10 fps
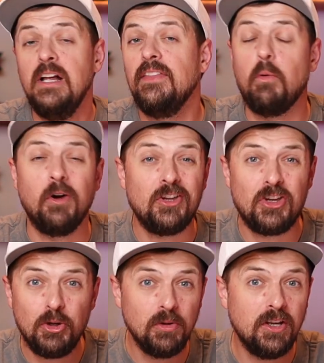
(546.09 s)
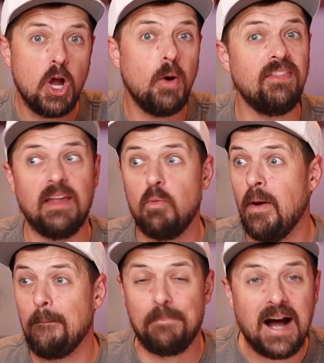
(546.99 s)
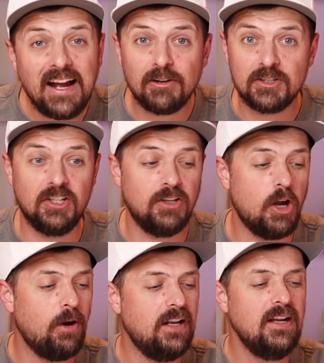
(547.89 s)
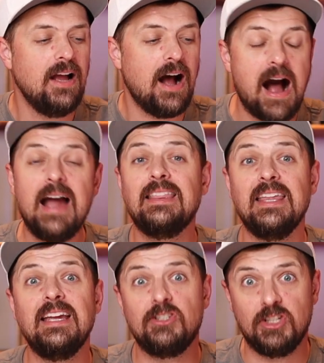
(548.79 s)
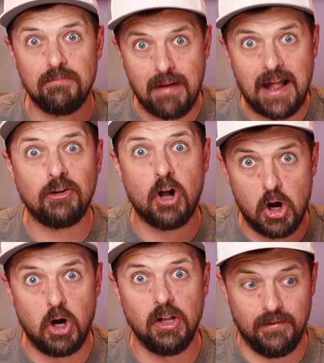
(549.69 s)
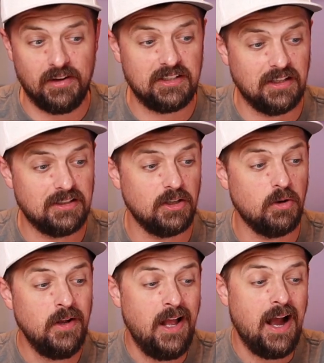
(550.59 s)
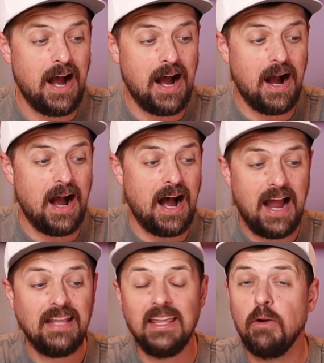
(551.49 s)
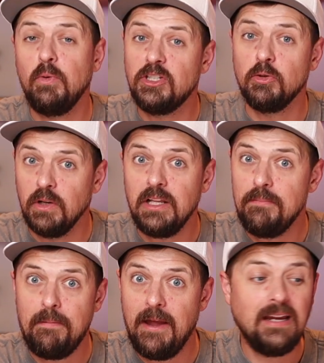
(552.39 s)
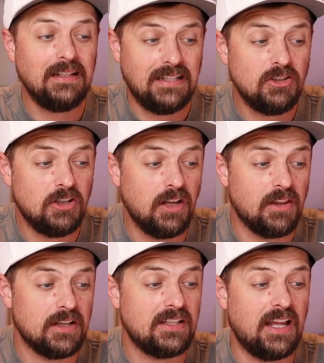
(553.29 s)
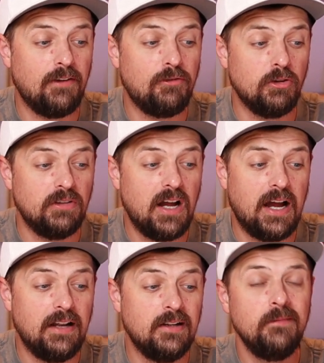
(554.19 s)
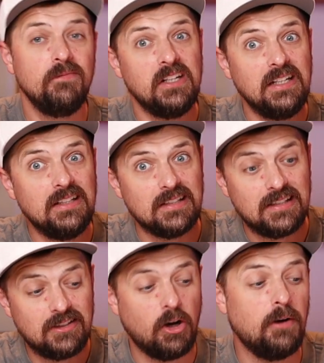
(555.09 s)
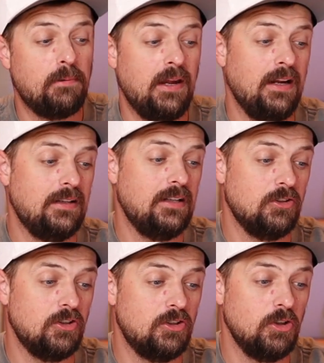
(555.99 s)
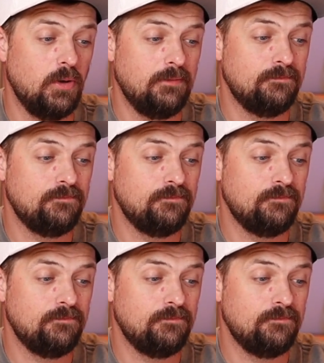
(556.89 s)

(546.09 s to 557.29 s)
They want you to know it. They want buyers to know it. I think it should matter to all of us. And so I think we should really be paying attention to this. And if you're not, you need to start paying attention to it.